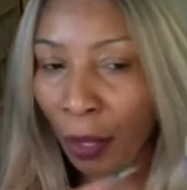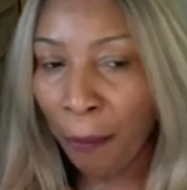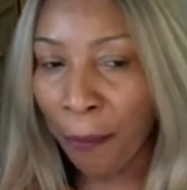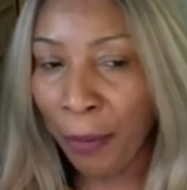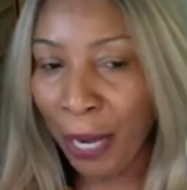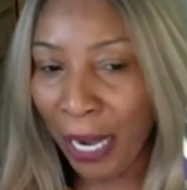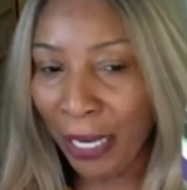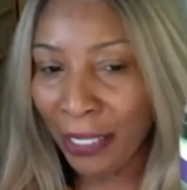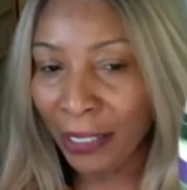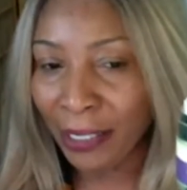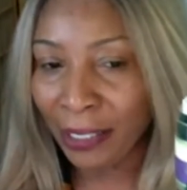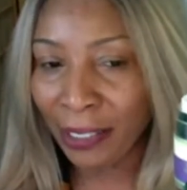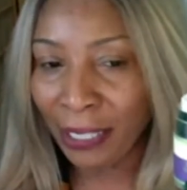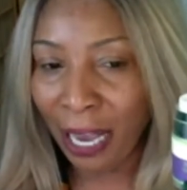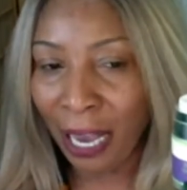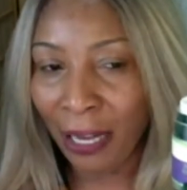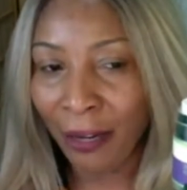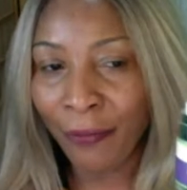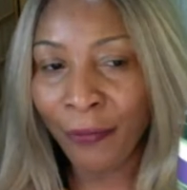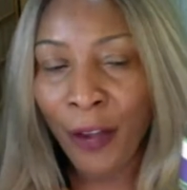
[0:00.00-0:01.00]
by
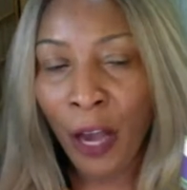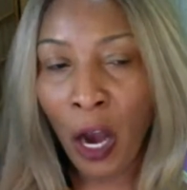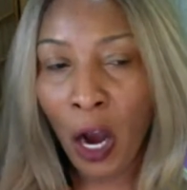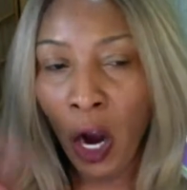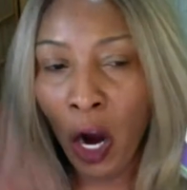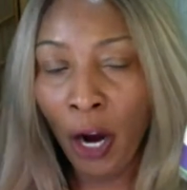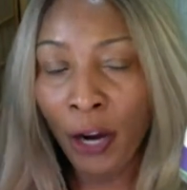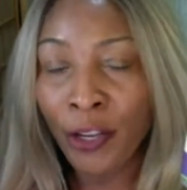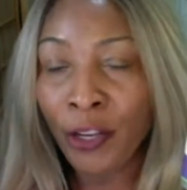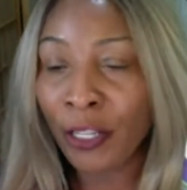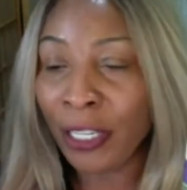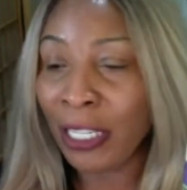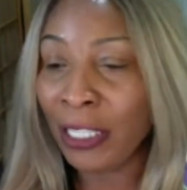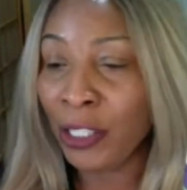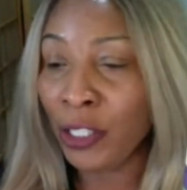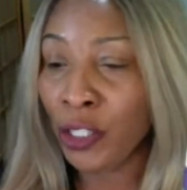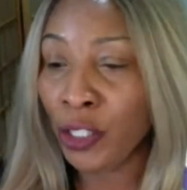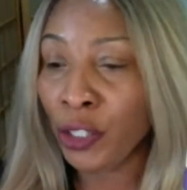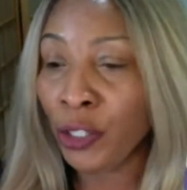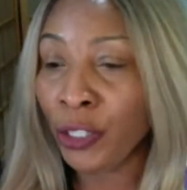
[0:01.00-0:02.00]
itself, or you
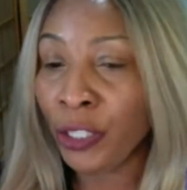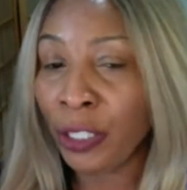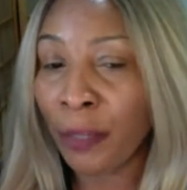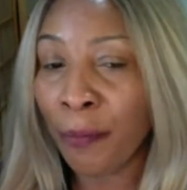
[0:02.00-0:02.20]
can choose